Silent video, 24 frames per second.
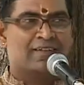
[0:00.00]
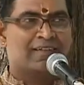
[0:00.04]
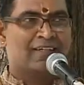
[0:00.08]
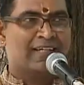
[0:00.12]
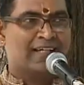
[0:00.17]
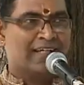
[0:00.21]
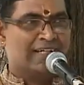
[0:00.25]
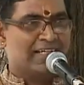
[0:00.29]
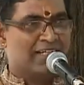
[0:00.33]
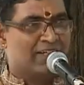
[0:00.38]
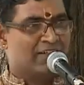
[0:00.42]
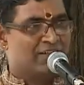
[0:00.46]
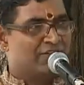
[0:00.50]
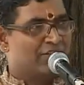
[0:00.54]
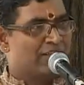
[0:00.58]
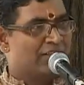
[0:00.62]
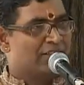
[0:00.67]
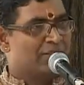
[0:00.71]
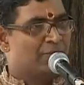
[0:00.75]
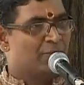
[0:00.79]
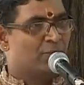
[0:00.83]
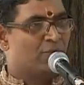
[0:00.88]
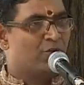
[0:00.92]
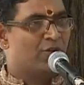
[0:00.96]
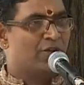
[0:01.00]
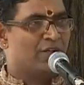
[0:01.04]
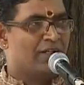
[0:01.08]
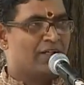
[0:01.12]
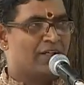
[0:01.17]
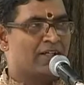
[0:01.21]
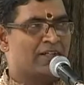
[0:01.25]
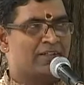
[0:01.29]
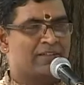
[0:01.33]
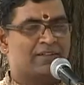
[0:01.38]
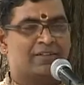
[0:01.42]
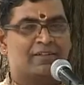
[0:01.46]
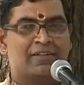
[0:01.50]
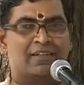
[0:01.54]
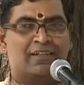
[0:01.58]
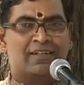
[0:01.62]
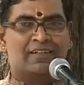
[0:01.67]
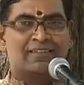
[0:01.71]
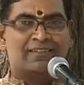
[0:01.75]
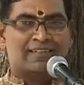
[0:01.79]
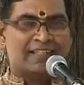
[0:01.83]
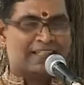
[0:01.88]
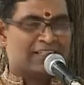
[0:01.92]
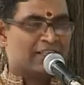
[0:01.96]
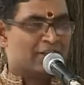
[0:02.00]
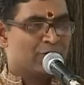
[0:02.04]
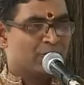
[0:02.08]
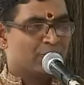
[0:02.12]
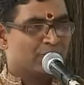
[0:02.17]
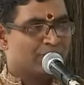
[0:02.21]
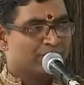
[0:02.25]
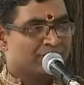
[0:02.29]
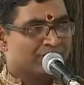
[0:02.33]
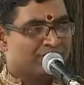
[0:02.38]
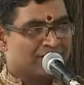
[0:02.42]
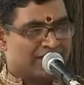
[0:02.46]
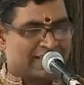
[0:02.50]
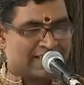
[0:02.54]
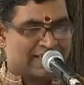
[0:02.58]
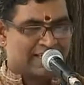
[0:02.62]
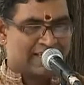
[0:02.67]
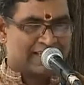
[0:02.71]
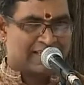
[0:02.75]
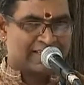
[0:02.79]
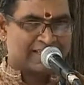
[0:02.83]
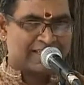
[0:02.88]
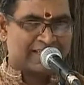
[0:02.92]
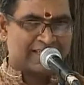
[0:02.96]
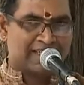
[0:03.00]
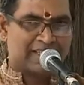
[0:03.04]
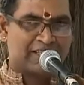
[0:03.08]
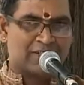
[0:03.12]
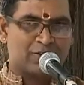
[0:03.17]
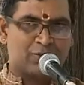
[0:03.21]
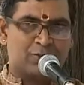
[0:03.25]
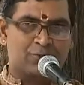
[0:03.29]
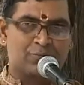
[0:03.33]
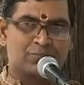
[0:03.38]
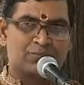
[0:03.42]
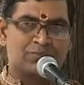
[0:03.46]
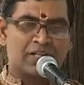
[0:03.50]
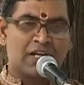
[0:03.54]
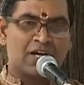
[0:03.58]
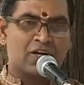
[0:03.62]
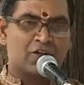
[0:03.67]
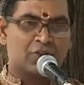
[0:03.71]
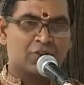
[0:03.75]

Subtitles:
Again I will say the Mohara. Takadradum, Talangadum, Takadradum,